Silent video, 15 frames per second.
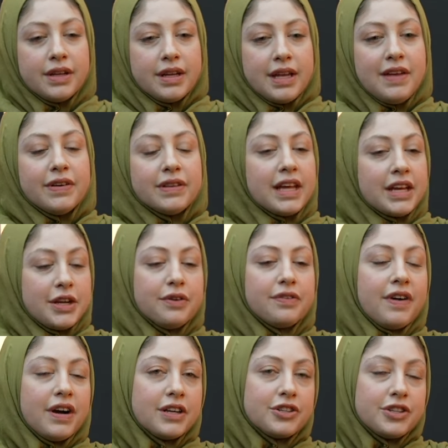even like your
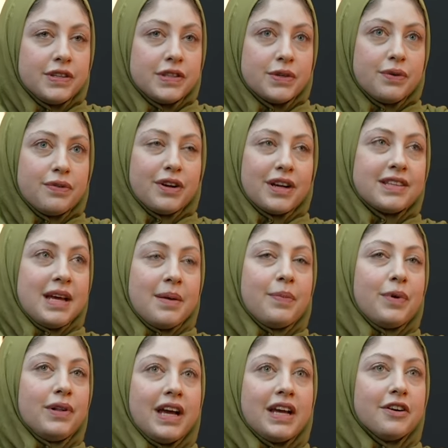function. So, for
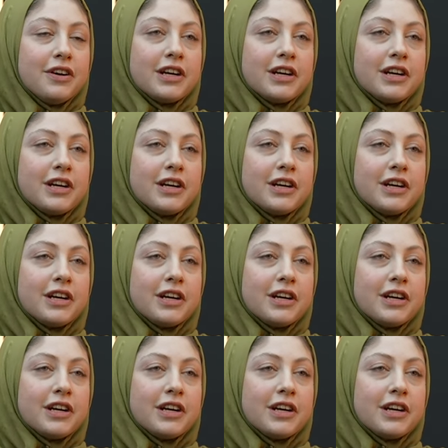example, like your